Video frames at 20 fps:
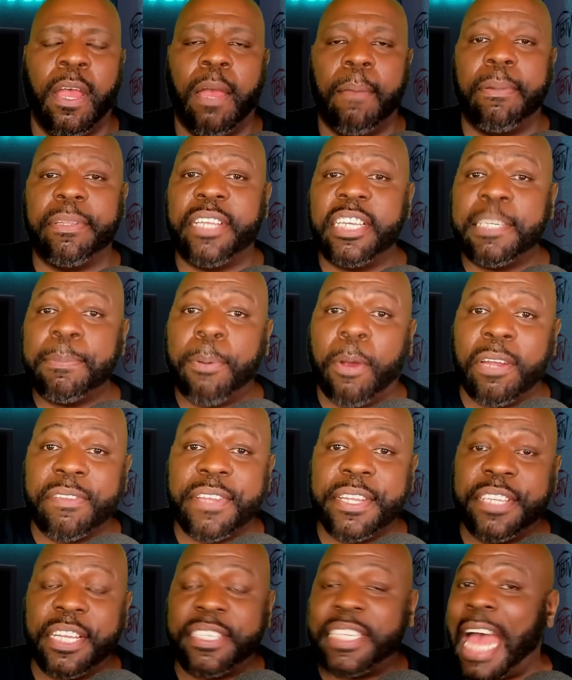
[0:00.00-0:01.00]
But this
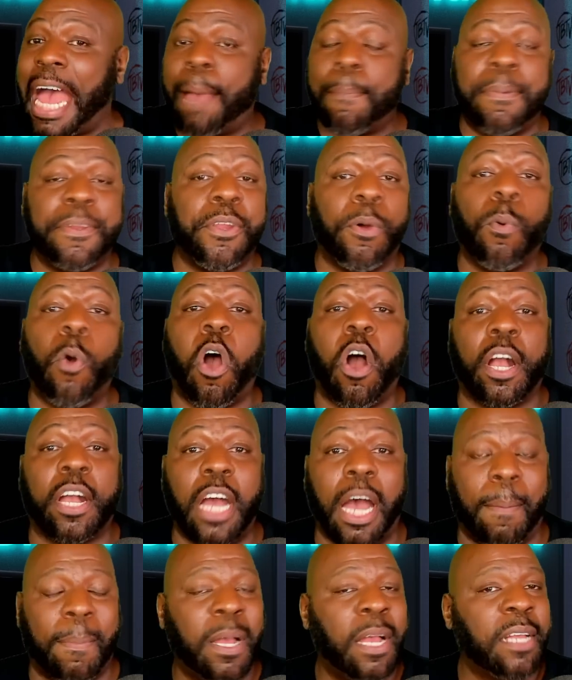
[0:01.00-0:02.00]
person just happened to walk
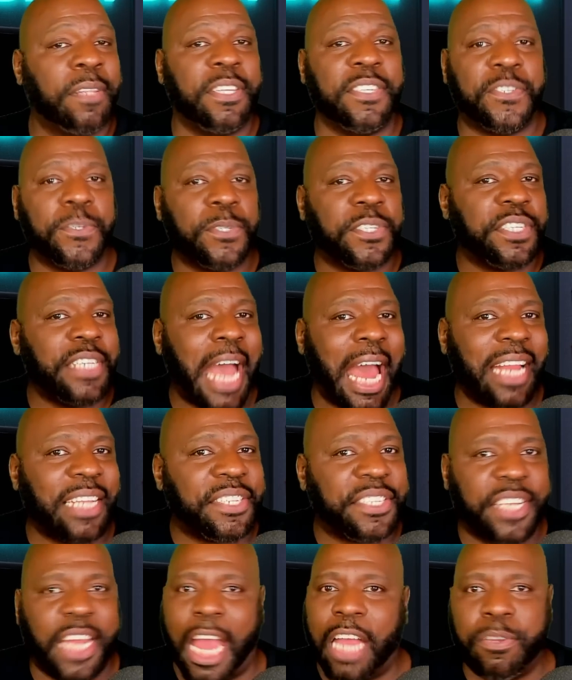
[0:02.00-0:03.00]
up. This was not a
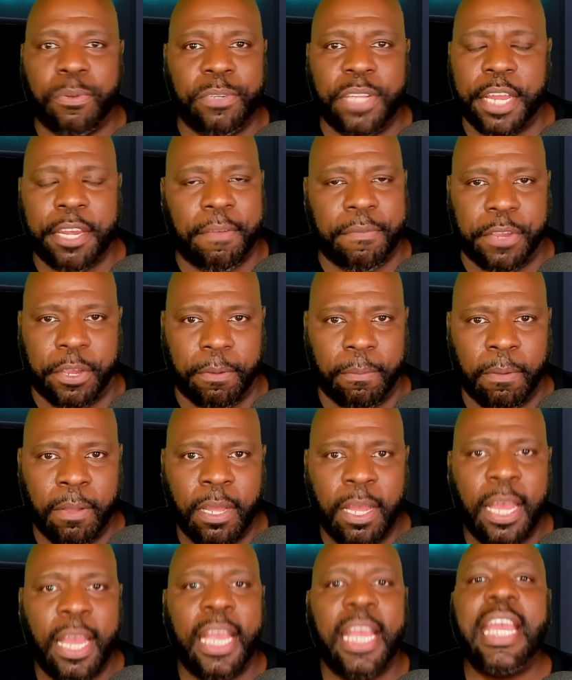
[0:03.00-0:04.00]
scheduled interview.
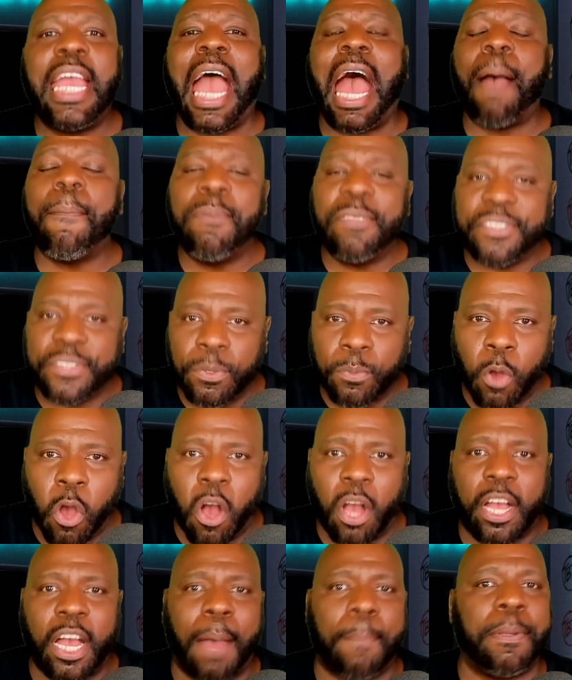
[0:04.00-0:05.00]
He happens to
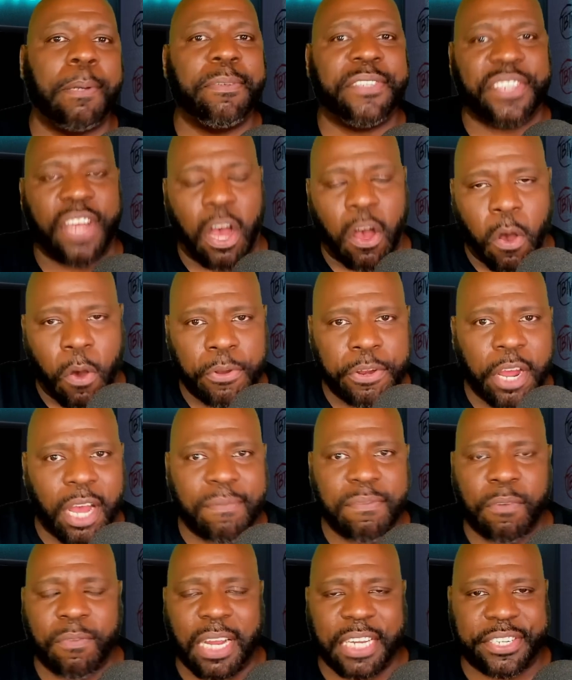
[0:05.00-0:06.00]
walk up. He was the owner of
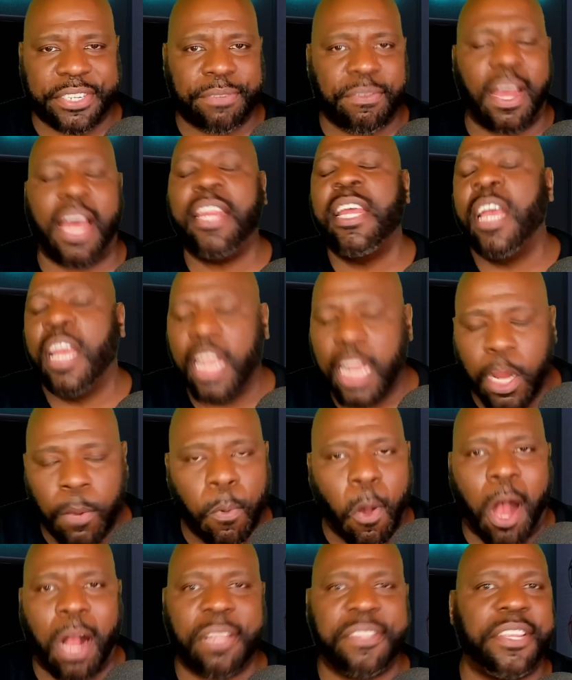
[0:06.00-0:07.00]
the restaurant. He
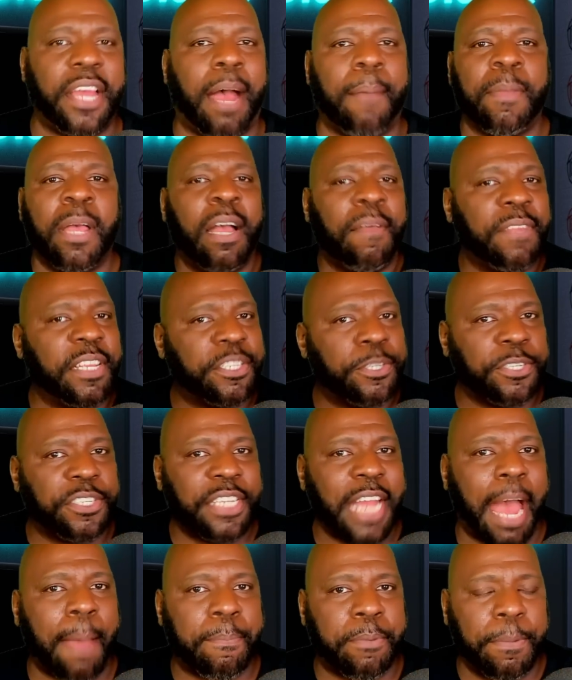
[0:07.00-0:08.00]
walked up. This was
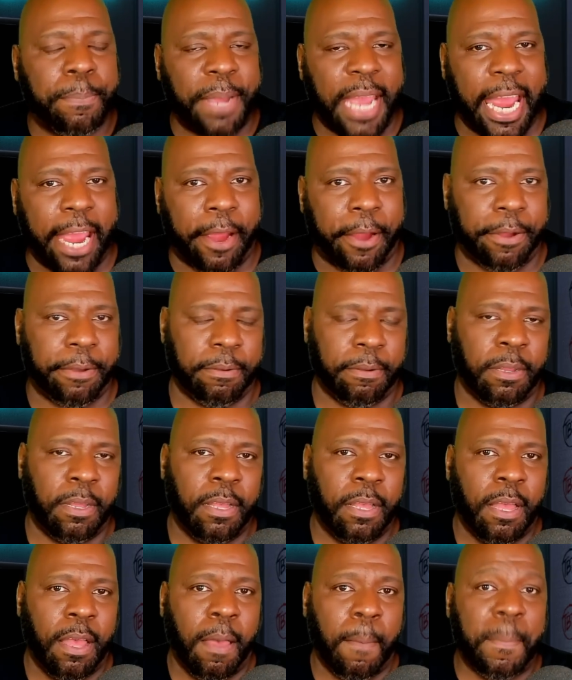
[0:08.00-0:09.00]
not prepared.
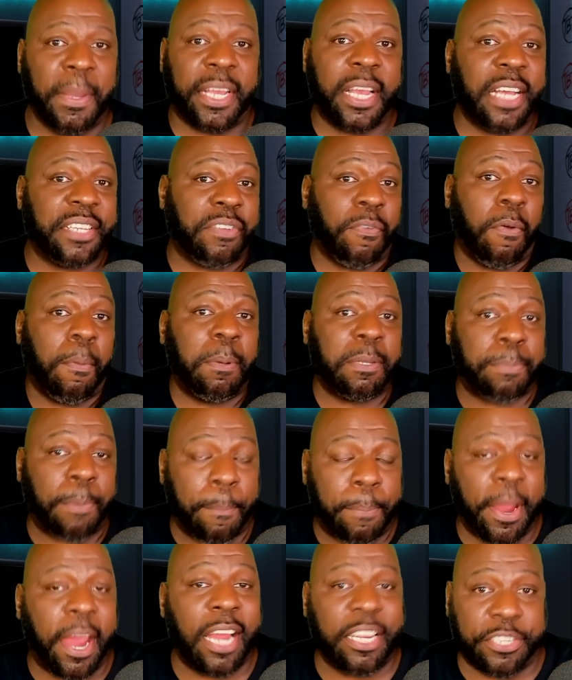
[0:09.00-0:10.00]
Because if it was
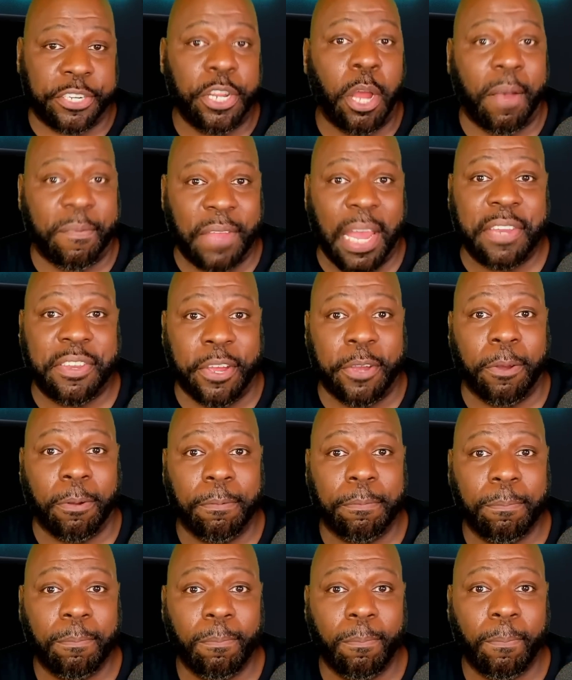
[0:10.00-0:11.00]
prepared, you know what they do.
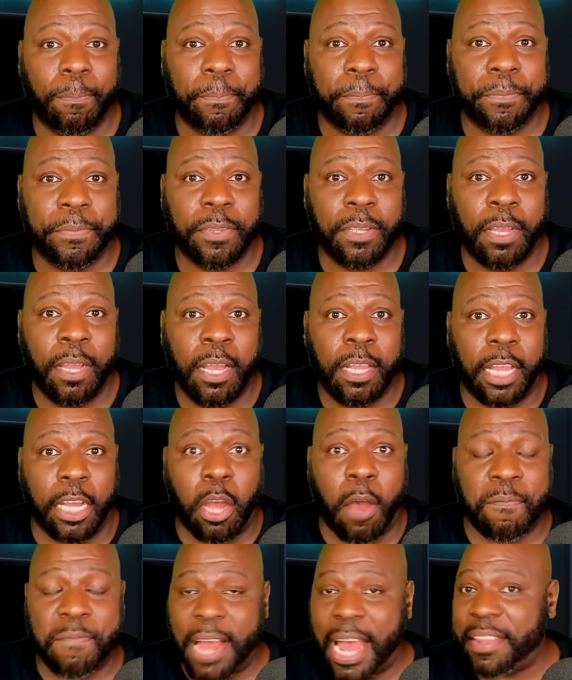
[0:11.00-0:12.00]
They
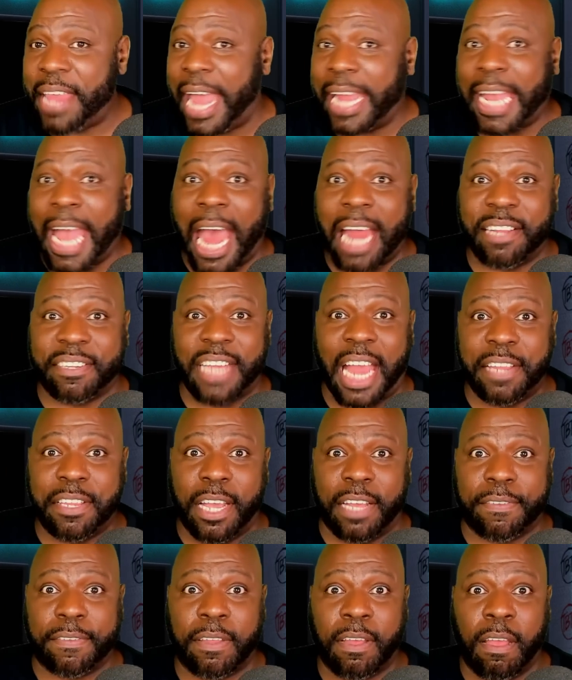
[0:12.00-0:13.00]
go find that guy that's like
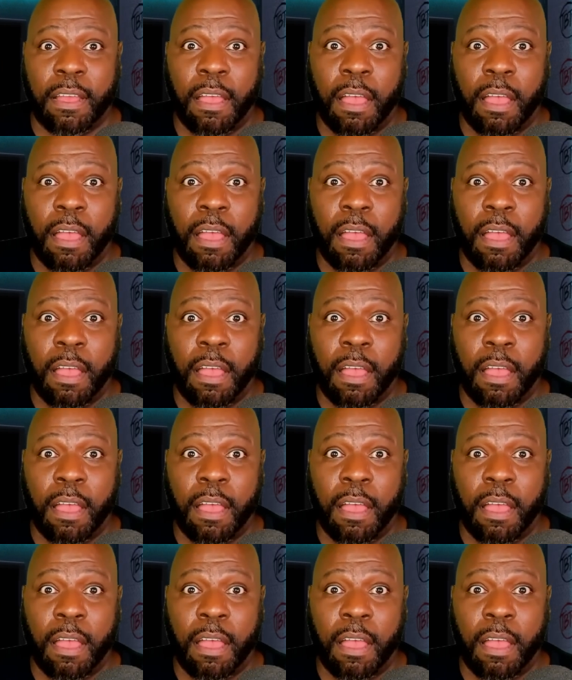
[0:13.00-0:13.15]
this.